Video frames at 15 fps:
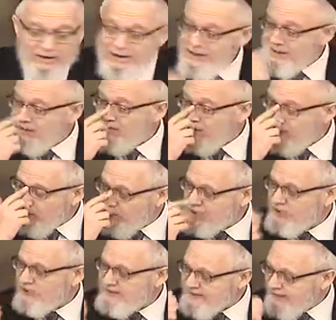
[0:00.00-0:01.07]
And the money which
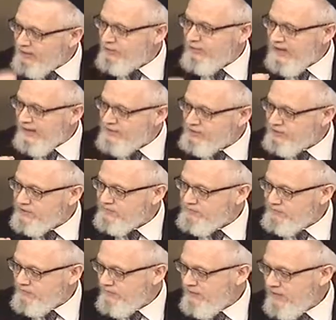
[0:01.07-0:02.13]
the seller has
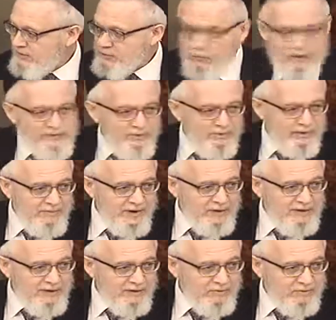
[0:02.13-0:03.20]
is ordinary money
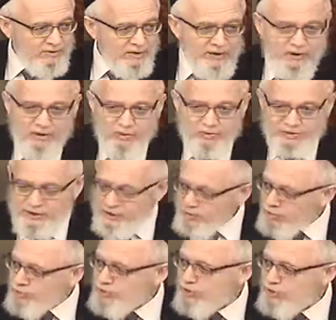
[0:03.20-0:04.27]
now because the
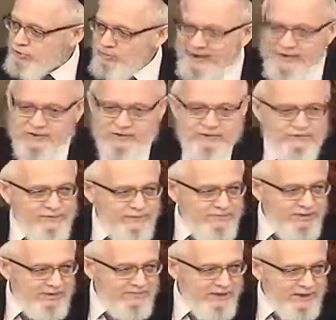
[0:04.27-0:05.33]
Kedusha transferred from
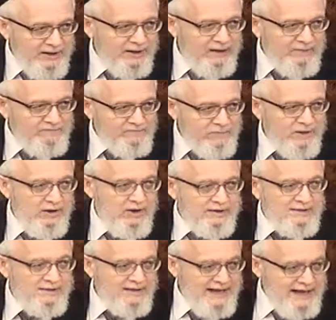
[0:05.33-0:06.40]
the money
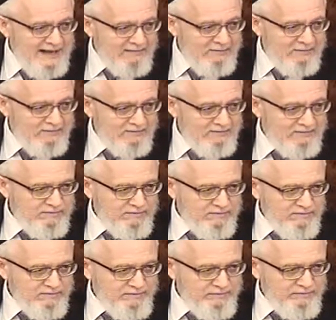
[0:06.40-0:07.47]
onto the animal.
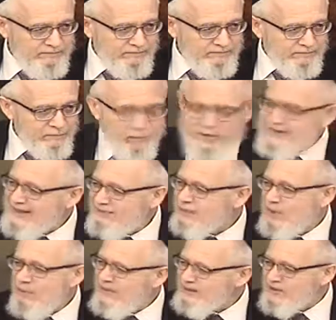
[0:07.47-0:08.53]
What does he have to
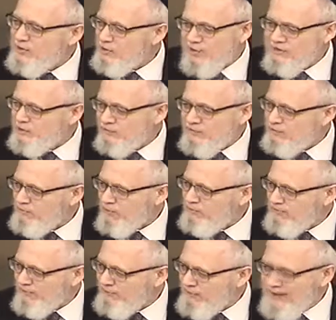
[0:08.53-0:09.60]
go ask a question for Moran
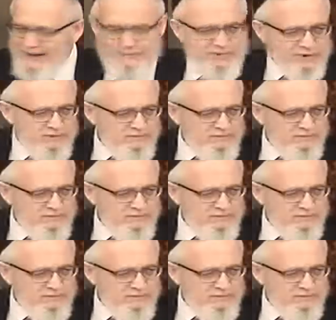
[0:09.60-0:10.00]
Bavakama?